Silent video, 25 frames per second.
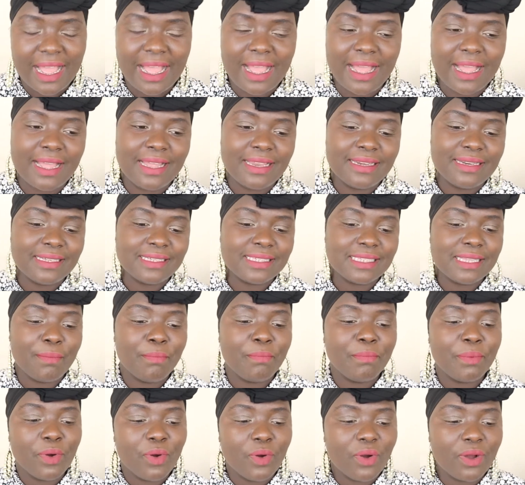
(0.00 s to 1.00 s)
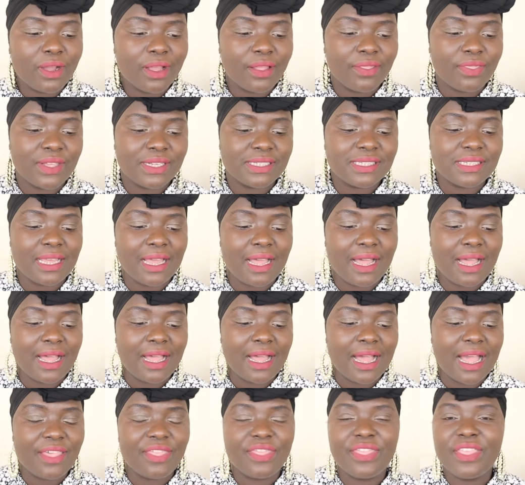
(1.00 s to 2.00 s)
and it's a book that
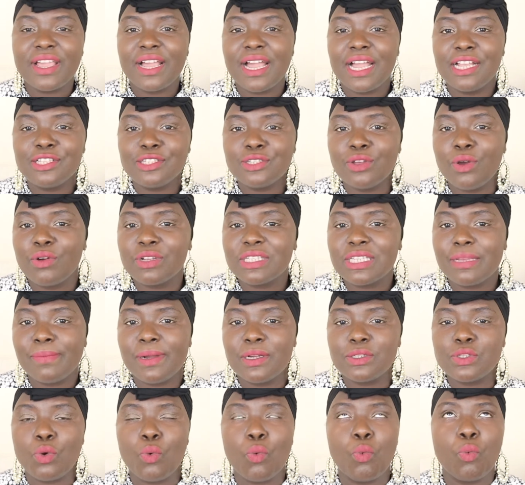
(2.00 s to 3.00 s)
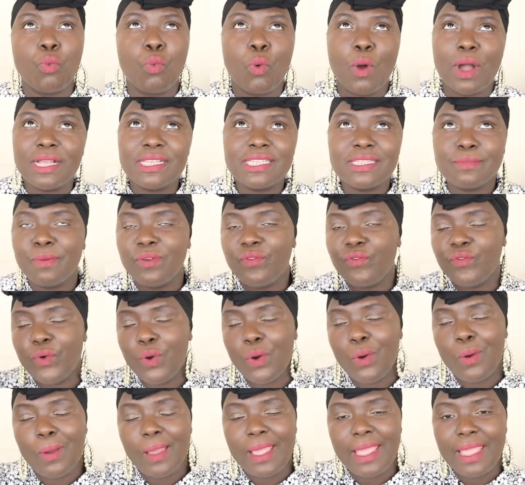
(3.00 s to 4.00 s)
I think I talked about once
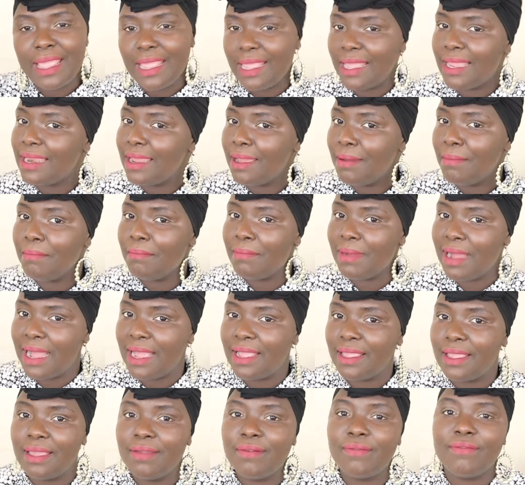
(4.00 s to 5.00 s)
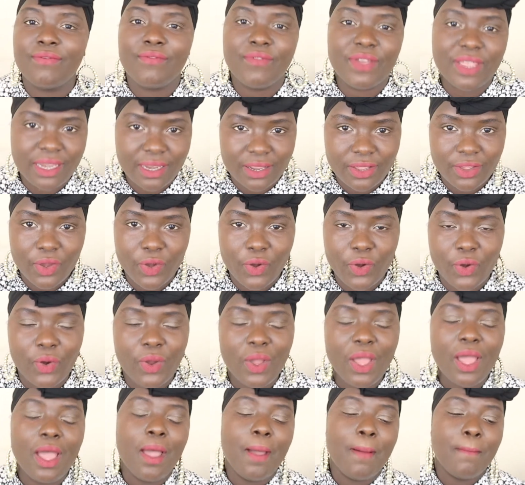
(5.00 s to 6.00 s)
before in my video,